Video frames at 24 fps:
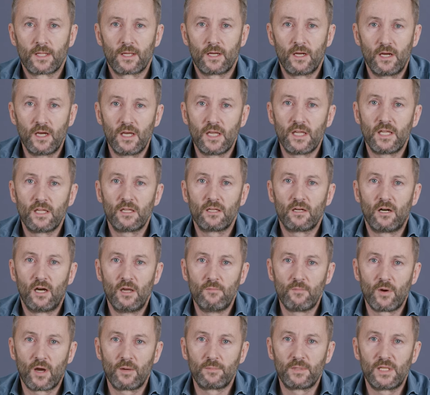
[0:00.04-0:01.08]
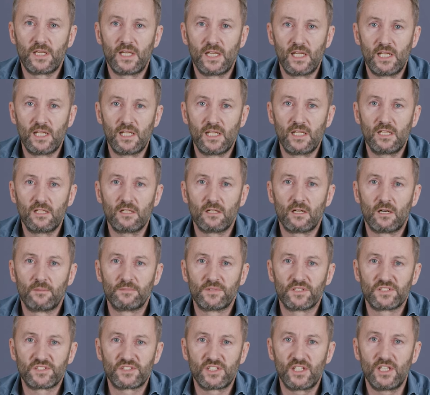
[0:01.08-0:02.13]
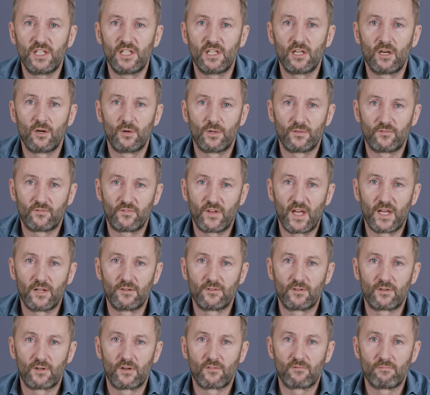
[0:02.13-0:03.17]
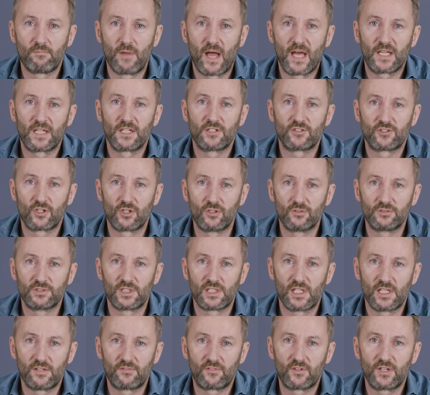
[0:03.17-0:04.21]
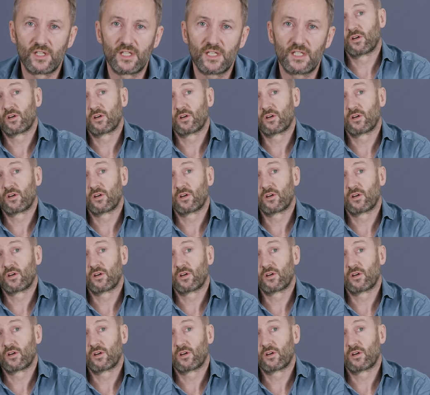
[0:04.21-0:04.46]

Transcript: Hi, I'm Bobby Healy. I'm the CEO and founder of Manna Drone Delivery.